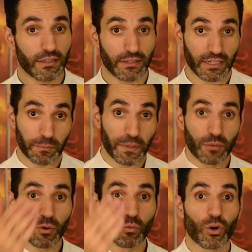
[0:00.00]
like
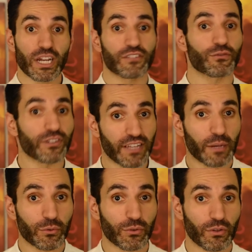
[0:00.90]
minimum wage, for
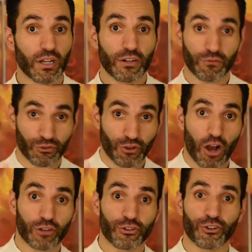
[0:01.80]
example, for
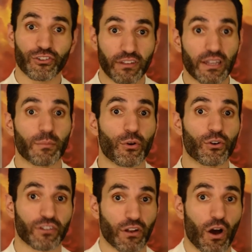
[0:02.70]
doctors,
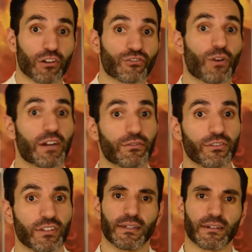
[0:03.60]
laborers, and ox drivers.